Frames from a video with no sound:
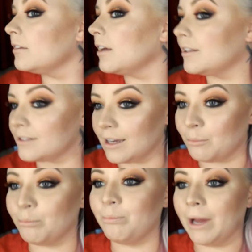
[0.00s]
That's like
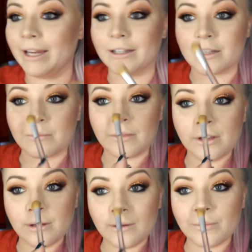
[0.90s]
bam.
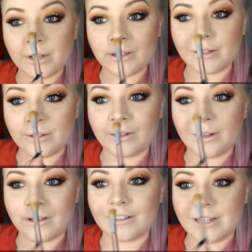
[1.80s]
Bring a little
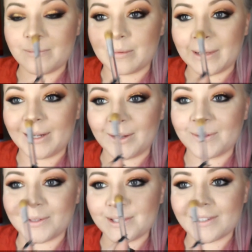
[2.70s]
on the tip of my
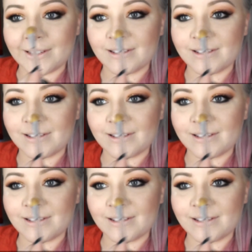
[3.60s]
nose.